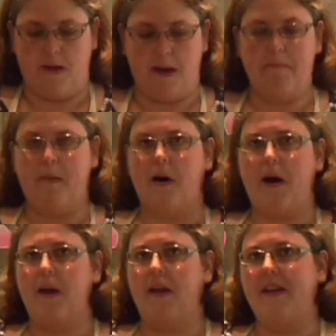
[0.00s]
In
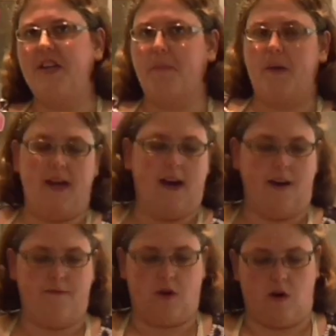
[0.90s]
my Ninja Bullet
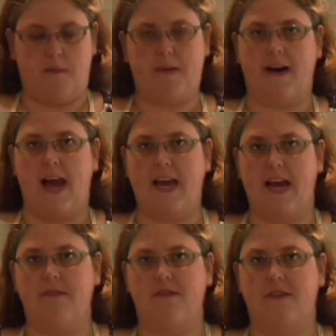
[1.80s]
I've got about 8
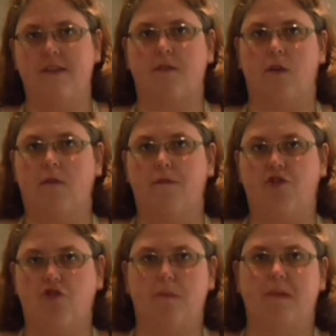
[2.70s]
ounces of
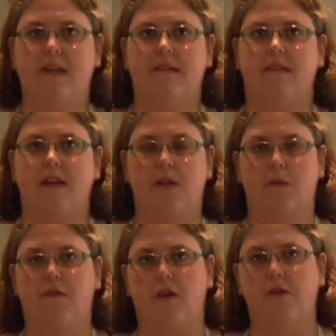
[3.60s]
strawberries. These
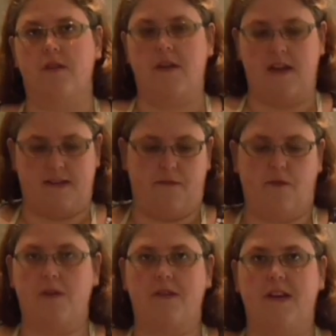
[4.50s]
were frozen and
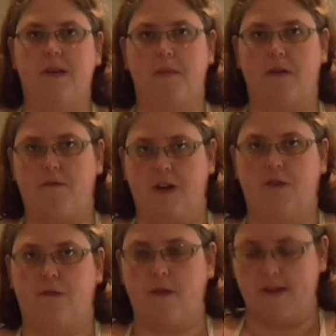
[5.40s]
defrosted, but fresh
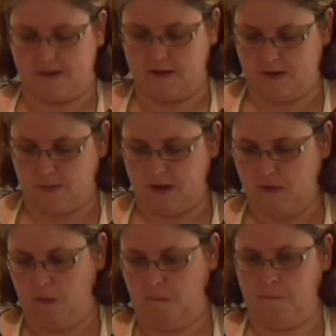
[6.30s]
fruit is good as
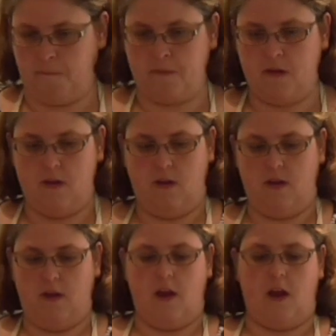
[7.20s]
well.
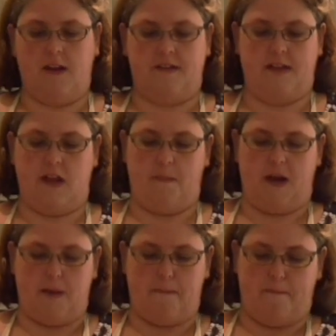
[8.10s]
I'm going to stick them
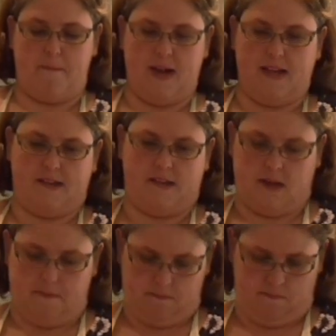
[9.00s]
in and blitz
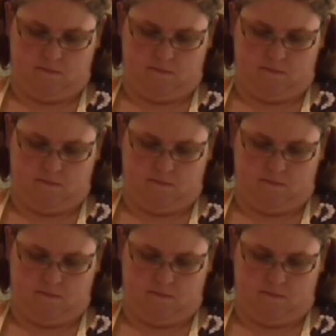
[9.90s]
them.